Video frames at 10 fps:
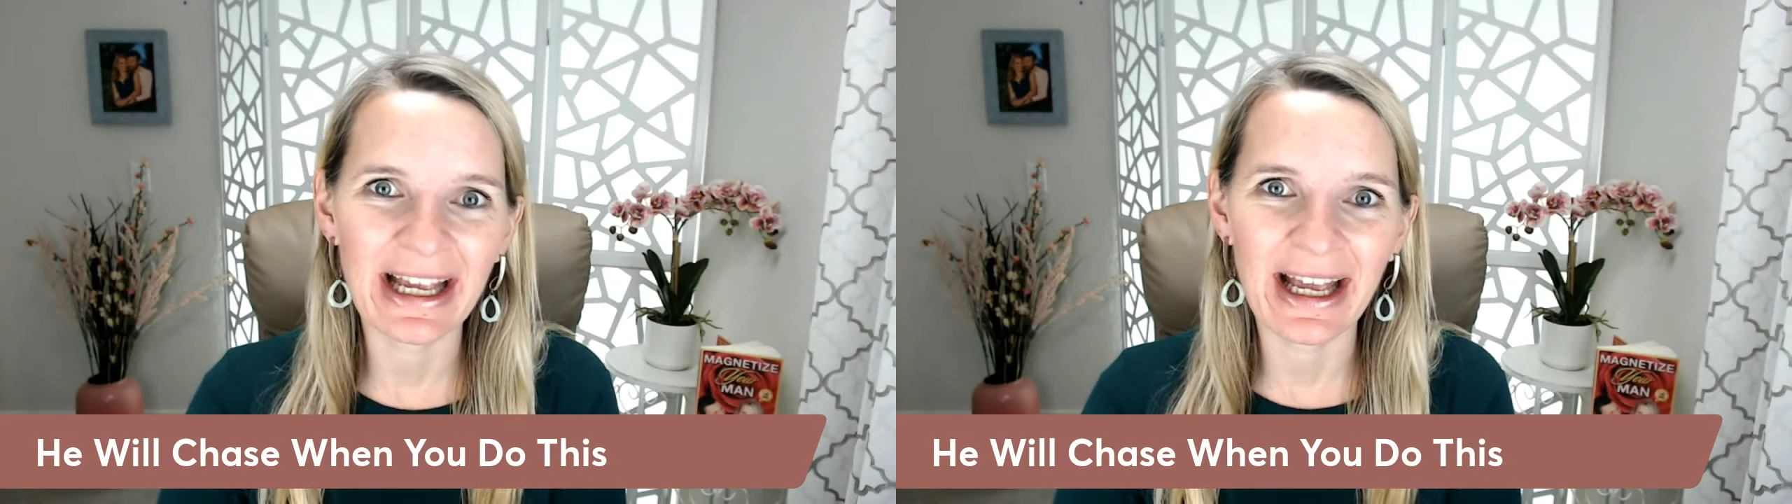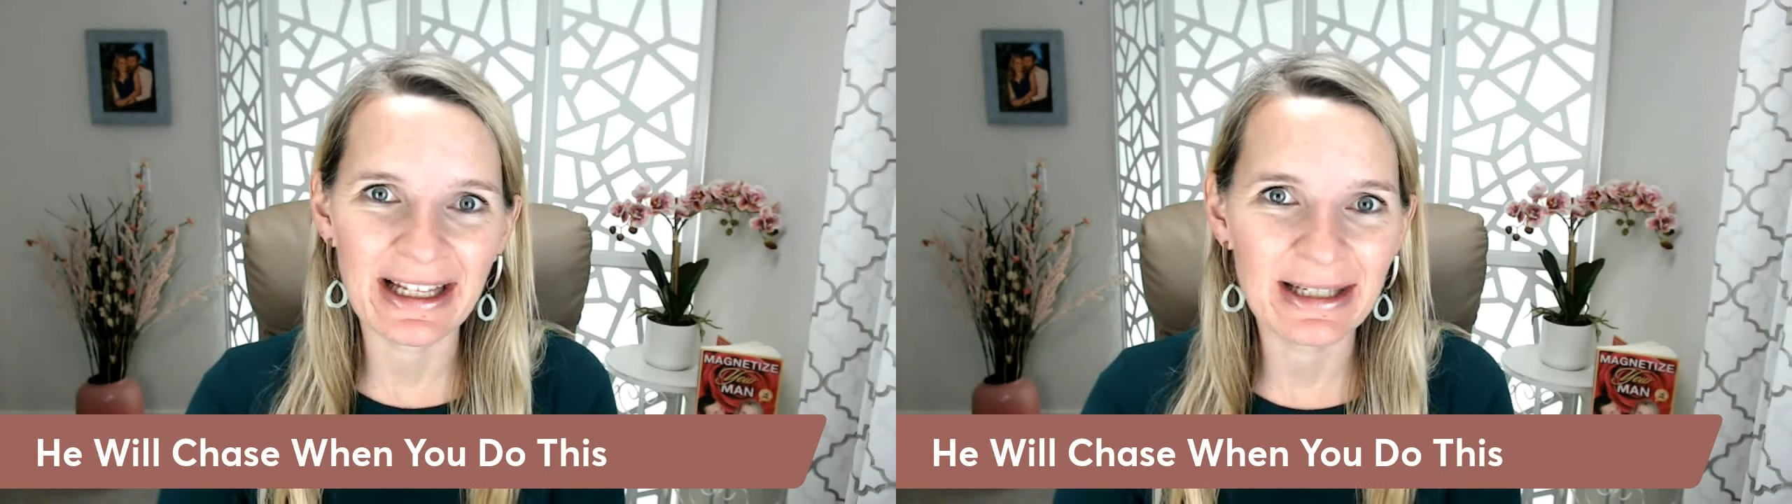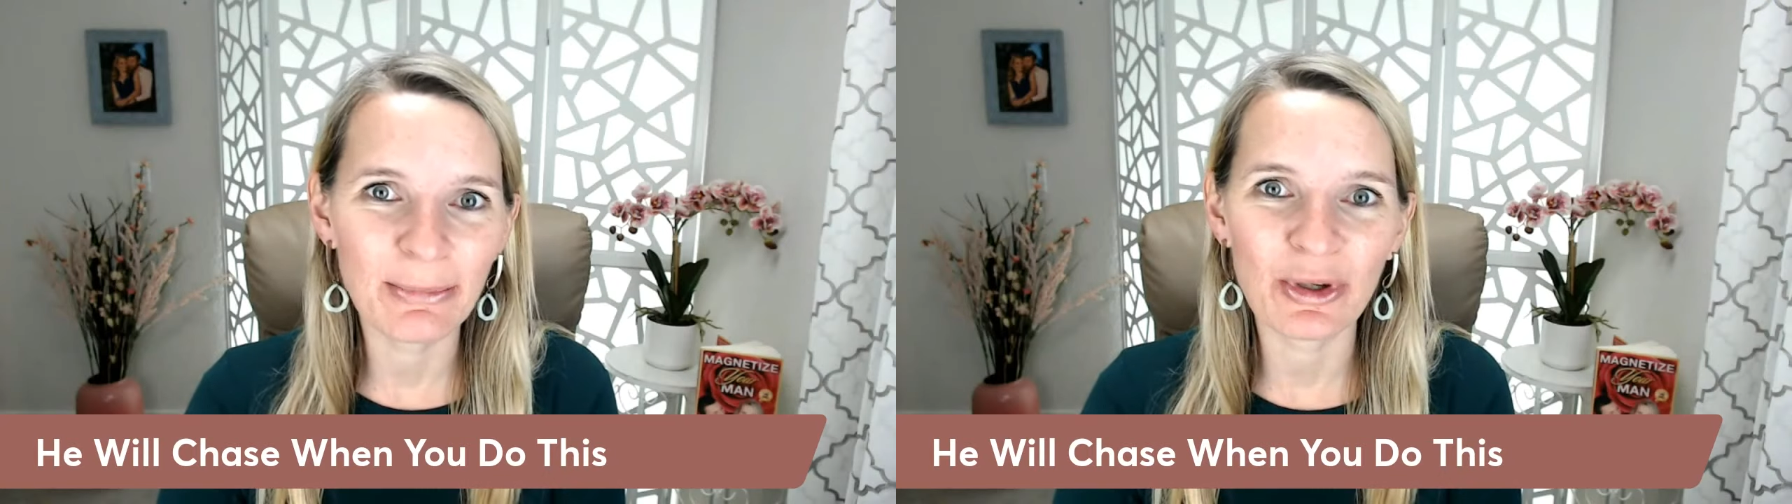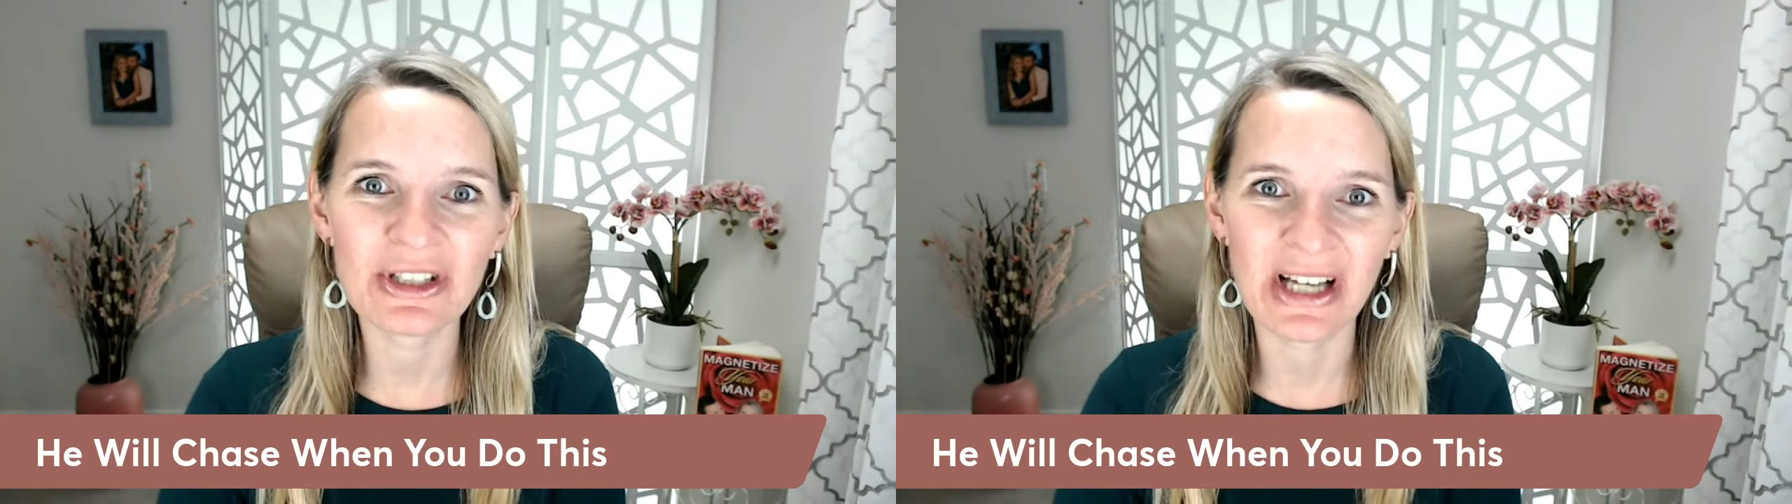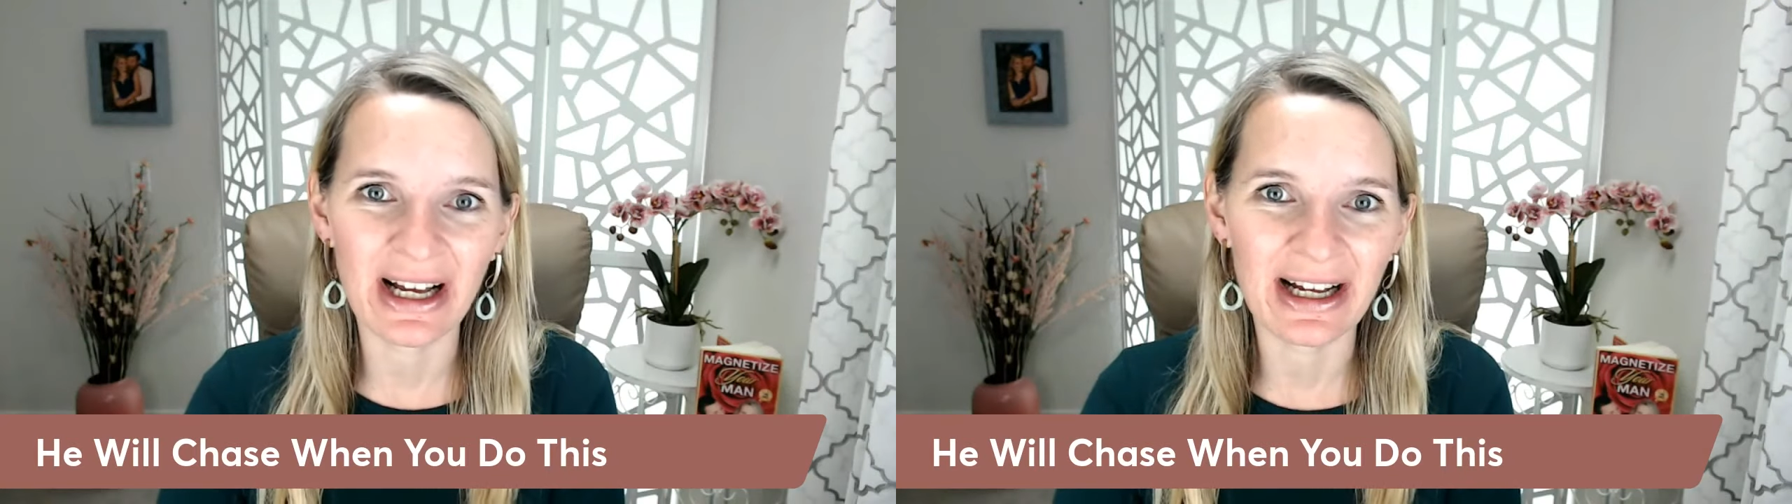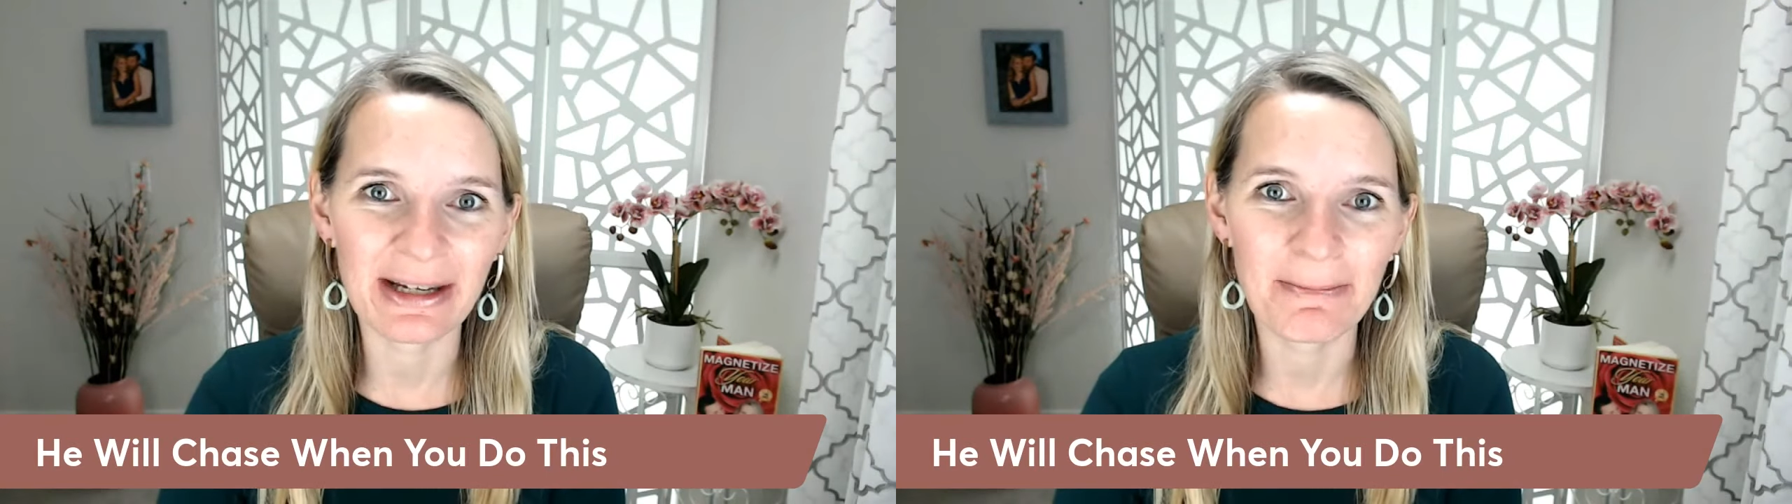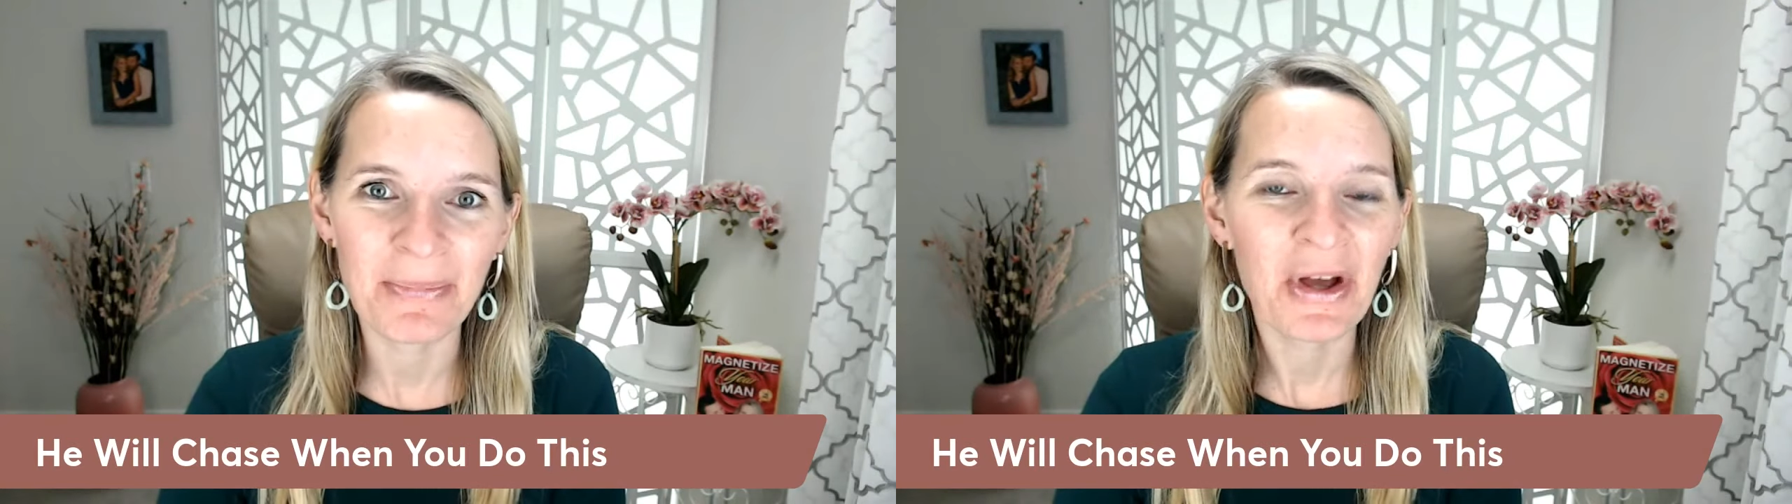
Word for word: any more time